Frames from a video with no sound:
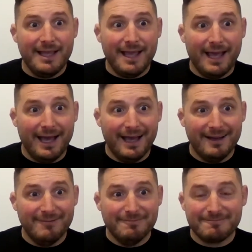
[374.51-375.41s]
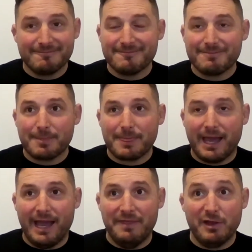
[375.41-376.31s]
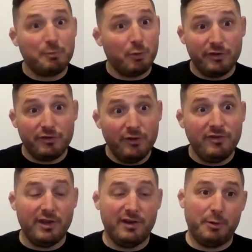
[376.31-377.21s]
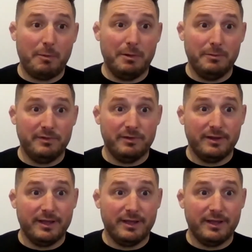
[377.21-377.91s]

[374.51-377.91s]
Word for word: Um, and this brought its own set of problems,